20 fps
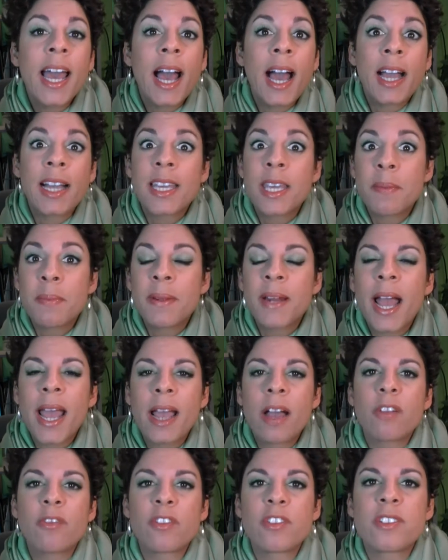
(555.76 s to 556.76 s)
Keep an eye
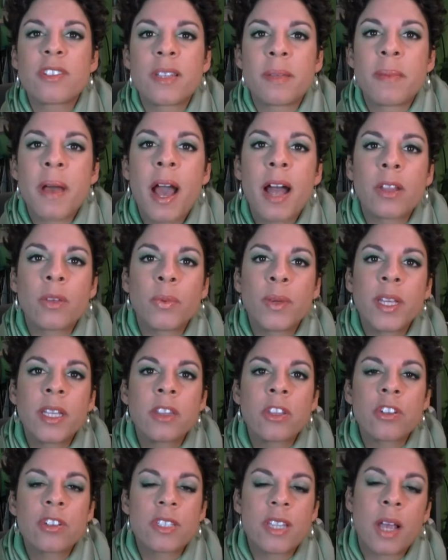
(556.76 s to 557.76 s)
out for some Halloween
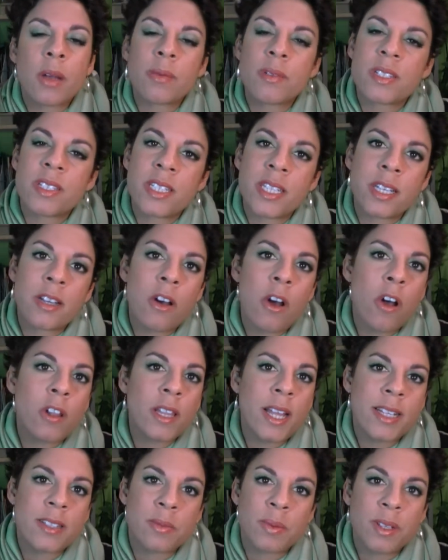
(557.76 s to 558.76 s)
looks. I was sick all
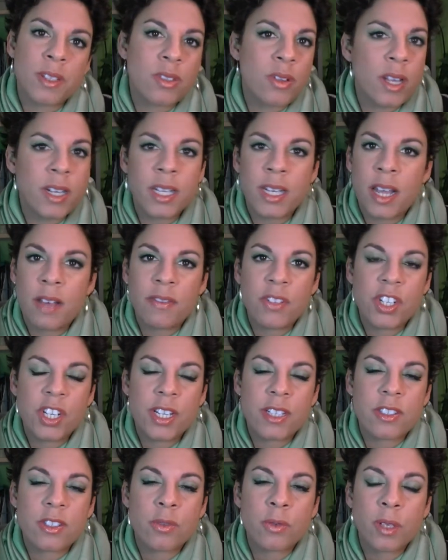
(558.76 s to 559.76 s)
last week, so I didn't have a
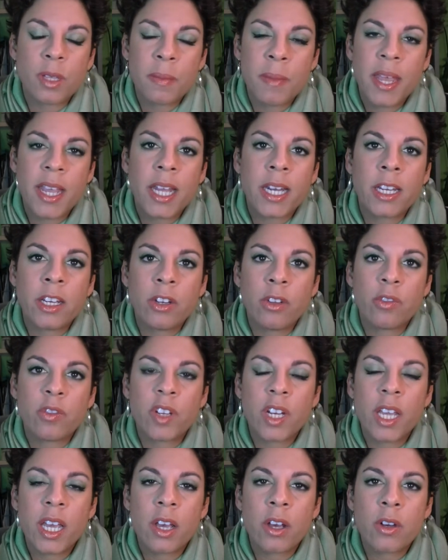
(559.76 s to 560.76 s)
chance to really make any new
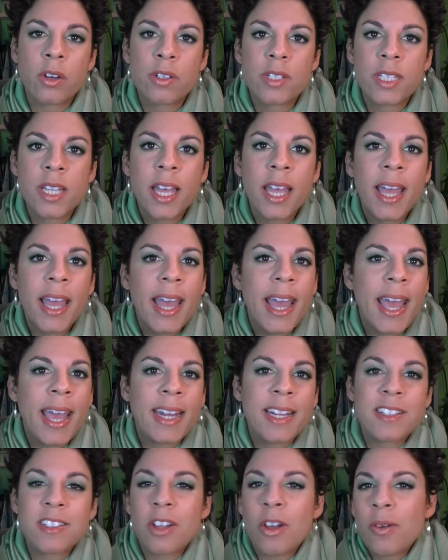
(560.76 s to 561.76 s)
videos. And
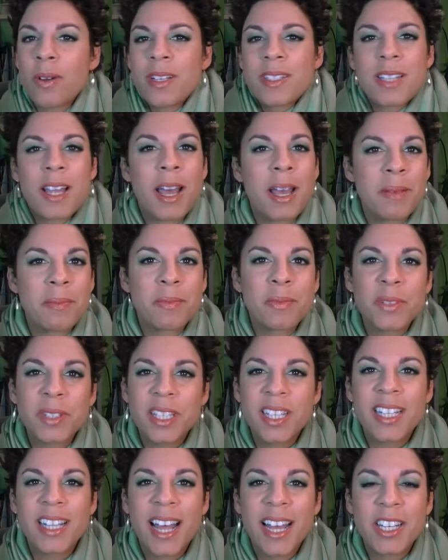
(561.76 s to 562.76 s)
as always, I'm really
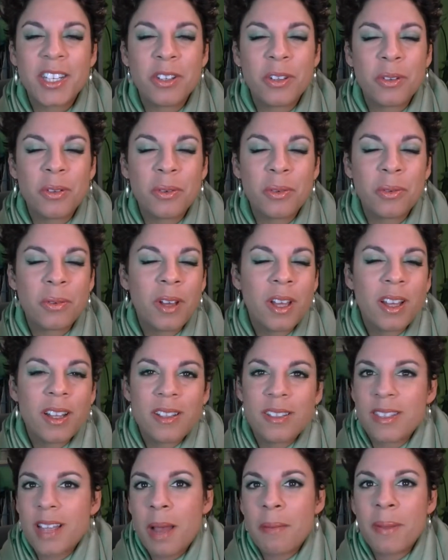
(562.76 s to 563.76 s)
glad you
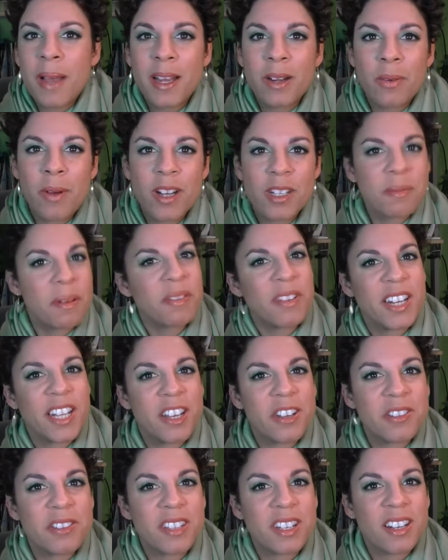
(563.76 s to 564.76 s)
stopped by to watch my
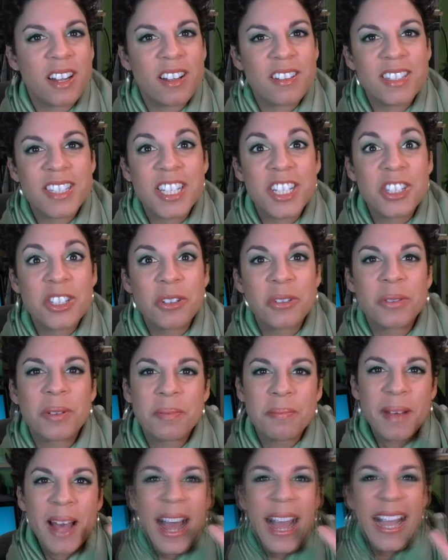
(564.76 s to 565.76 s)
videos, and I'll see you soon.
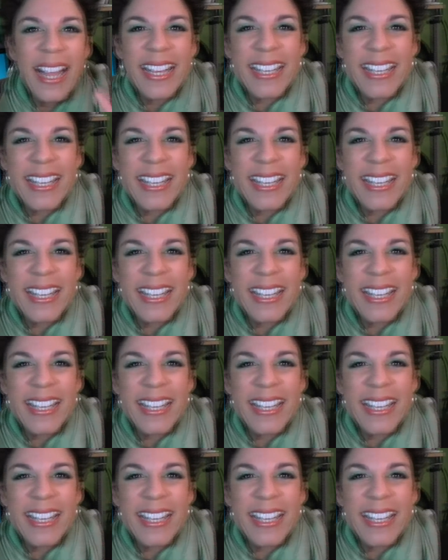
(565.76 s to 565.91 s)
Bye.